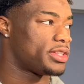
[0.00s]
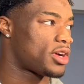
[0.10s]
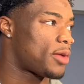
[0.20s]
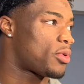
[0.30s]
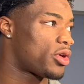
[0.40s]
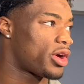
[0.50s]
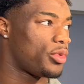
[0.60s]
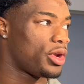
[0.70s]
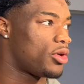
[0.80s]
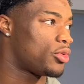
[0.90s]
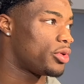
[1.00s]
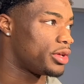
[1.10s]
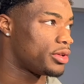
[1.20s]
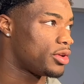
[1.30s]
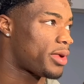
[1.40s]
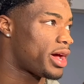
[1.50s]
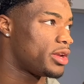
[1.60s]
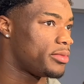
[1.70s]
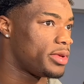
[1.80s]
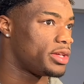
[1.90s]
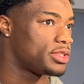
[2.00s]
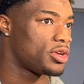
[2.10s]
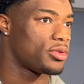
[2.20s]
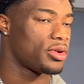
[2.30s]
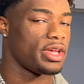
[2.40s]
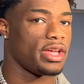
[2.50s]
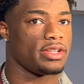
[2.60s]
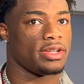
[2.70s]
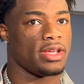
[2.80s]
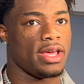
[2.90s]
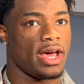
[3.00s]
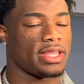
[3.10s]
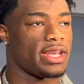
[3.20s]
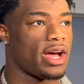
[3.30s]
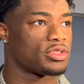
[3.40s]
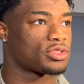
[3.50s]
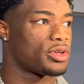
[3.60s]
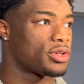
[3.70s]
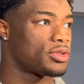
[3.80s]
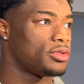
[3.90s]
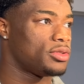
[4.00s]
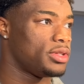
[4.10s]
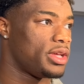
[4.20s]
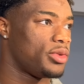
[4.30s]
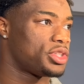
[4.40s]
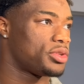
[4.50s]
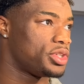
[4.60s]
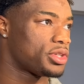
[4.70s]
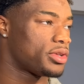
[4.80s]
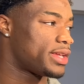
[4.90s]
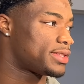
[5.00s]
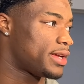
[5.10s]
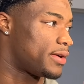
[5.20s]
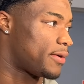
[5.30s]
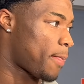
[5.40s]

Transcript: into our program, we don't quit, you know, by any means, you know. And I think that was critical, and we show that today.